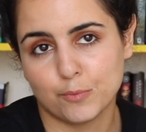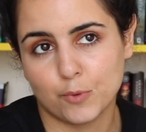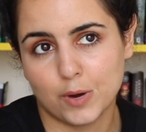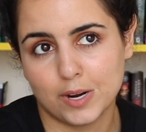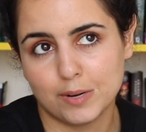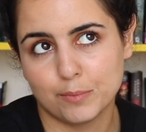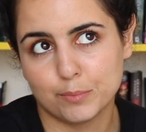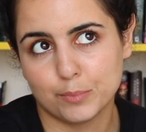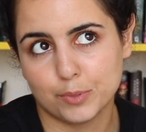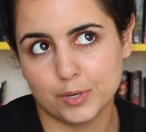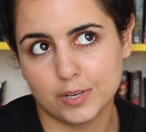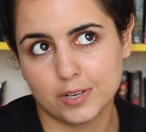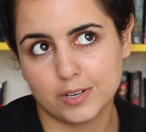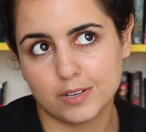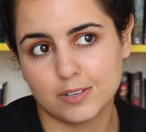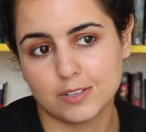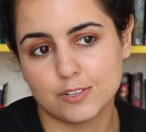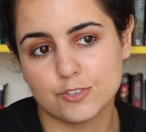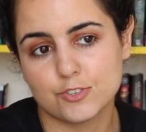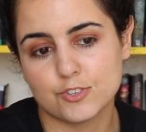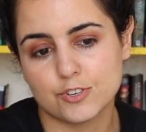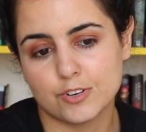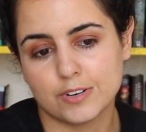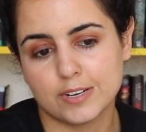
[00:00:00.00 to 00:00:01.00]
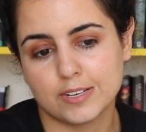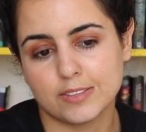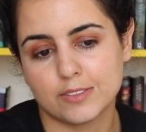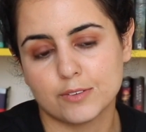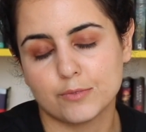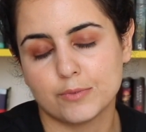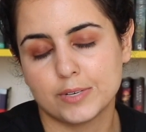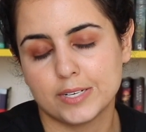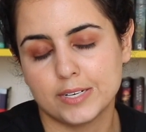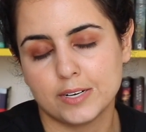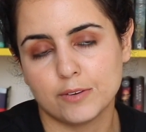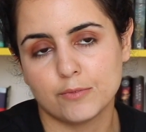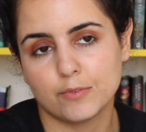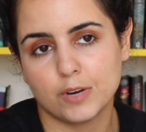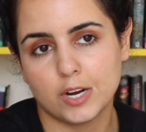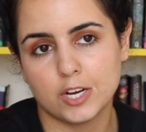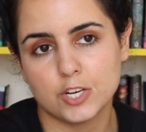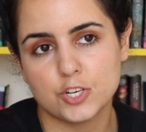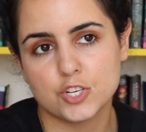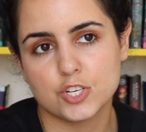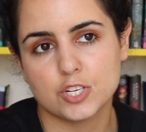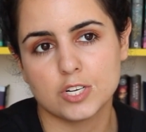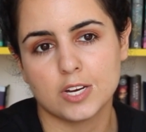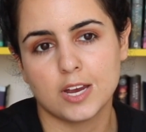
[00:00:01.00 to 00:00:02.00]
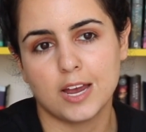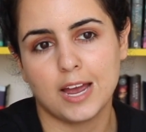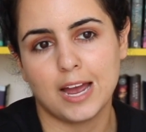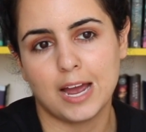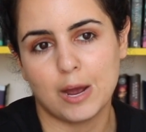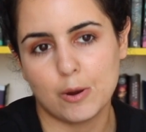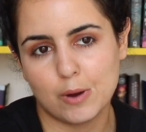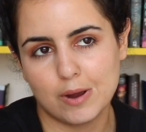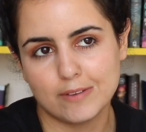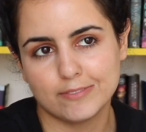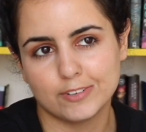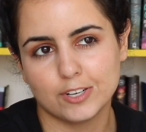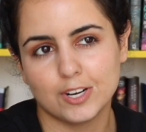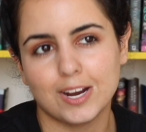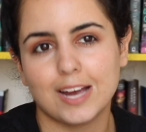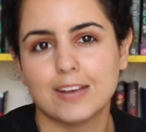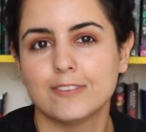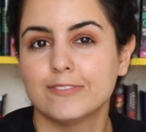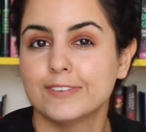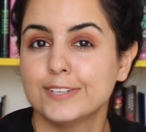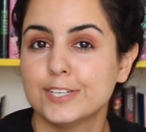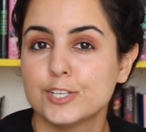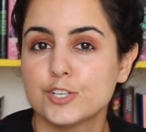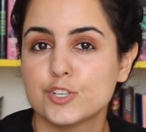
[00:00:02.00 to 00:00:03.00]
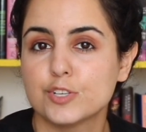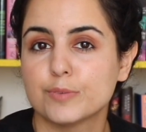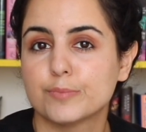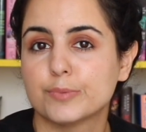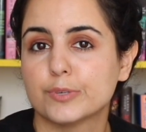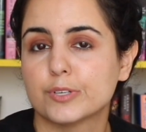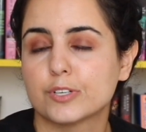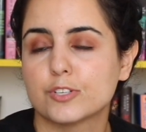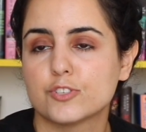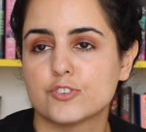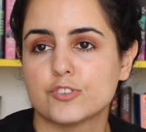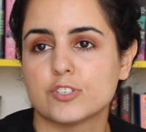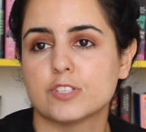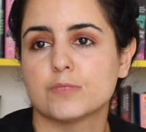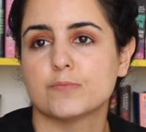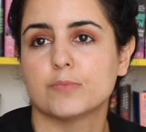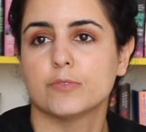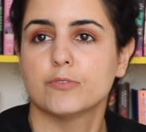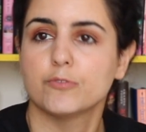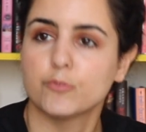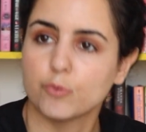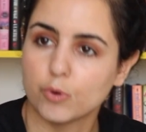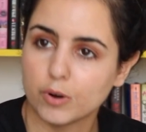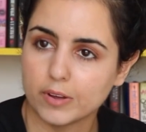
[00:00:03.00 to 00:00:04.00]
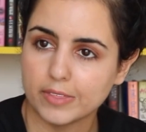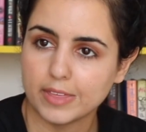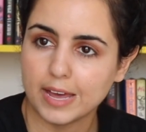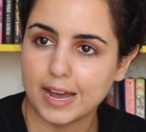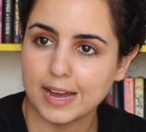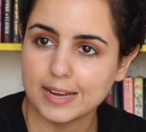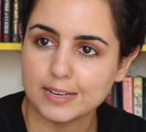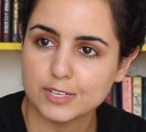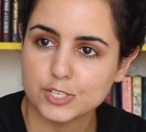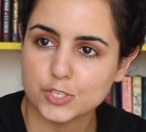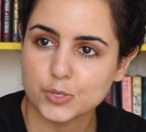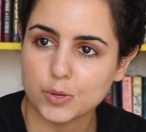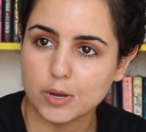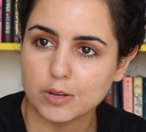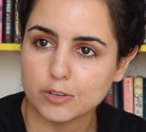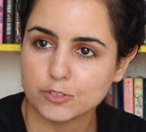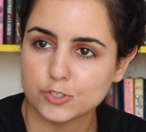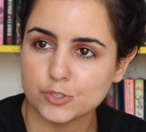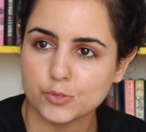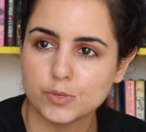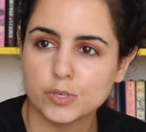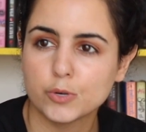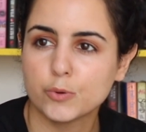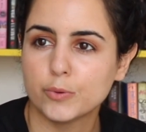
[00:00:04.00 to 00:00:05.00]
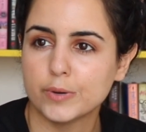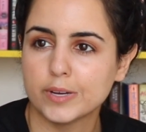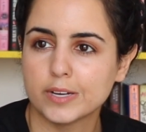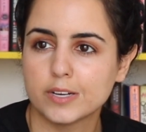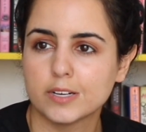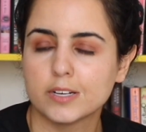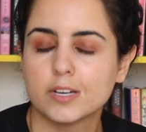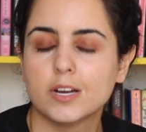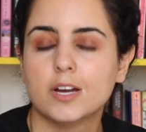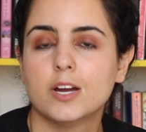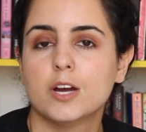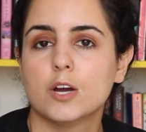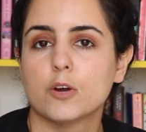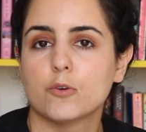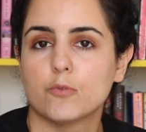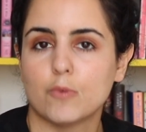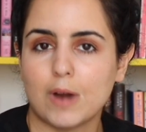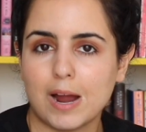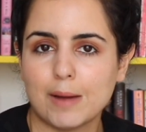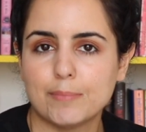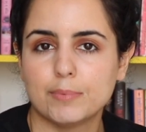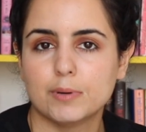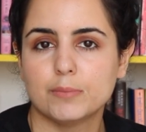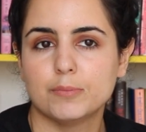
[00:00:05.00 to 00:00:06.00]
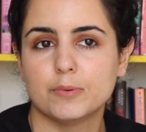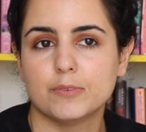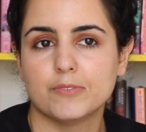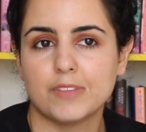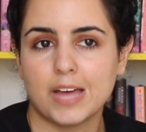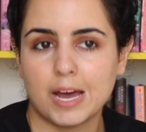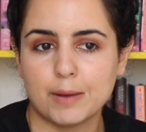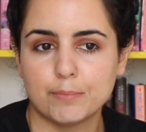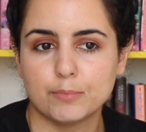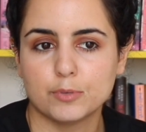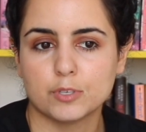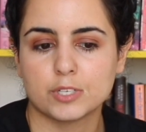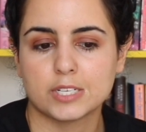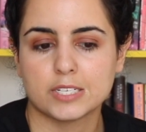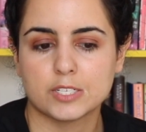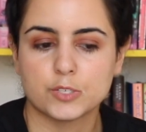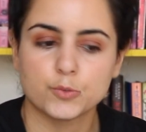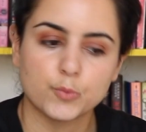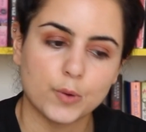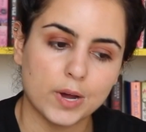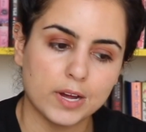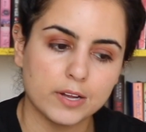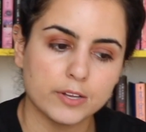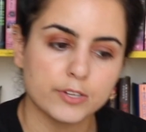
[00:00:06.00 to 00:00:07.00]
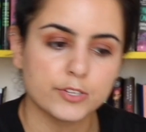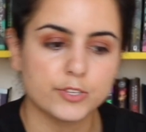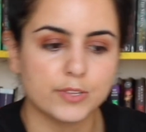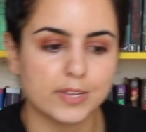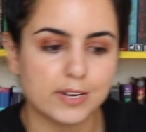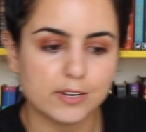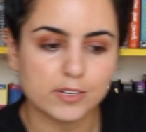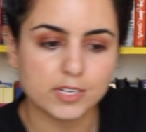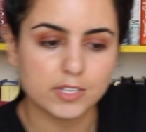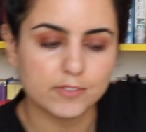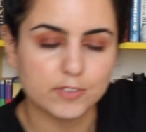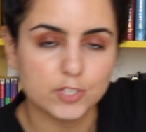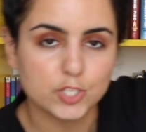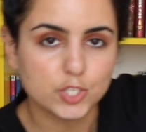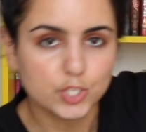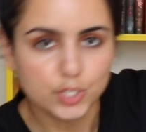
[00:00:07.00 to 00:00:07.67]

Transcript: one book during the reading rush. However, I finished a book just before that, so I'll do a quick wrap up of that book as well. So that'll give us